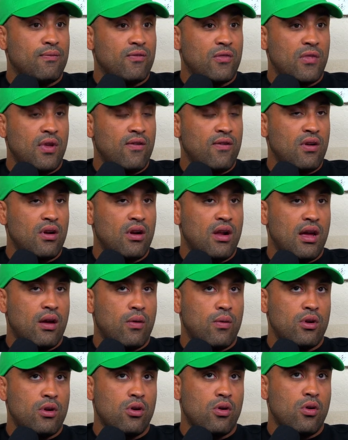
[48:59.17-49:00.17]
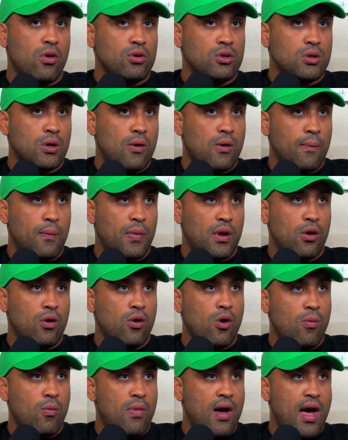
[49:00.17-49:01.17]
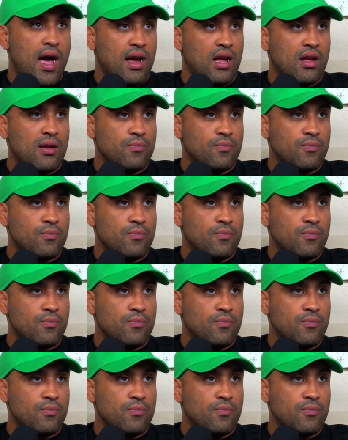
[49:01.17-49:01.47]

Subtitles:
Even like when you go to compete, you go back.